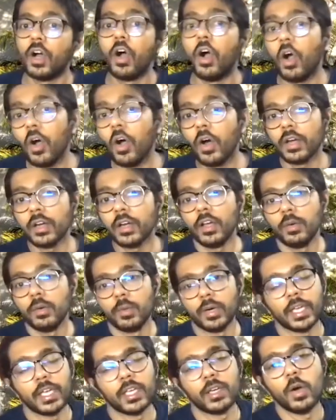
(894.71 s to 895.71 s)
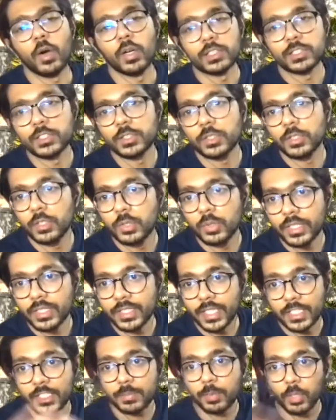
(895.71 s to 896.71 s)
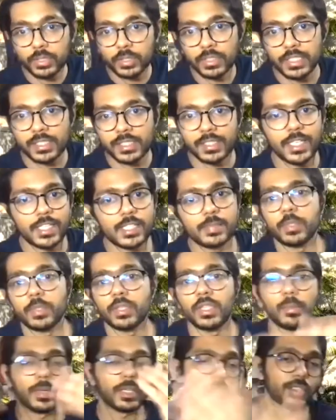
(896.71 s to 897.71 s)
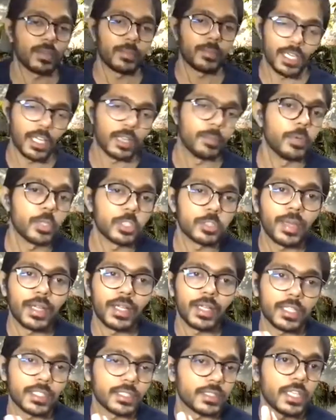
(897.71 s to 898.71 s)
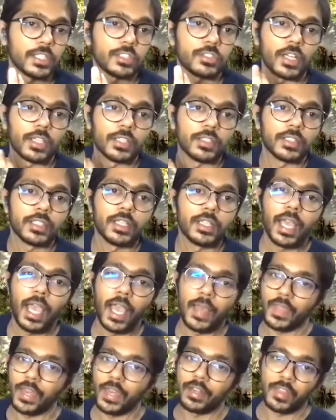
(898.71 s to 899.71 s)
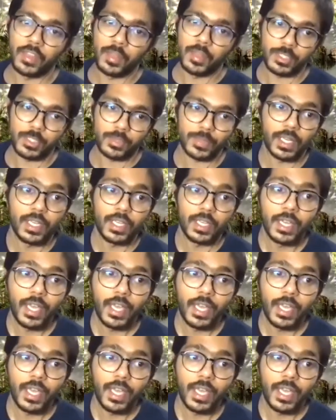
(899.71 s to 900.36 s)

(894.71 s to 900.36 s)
Or what I can also do is export these tests, put them into something like Postman test runner, and then run them as well.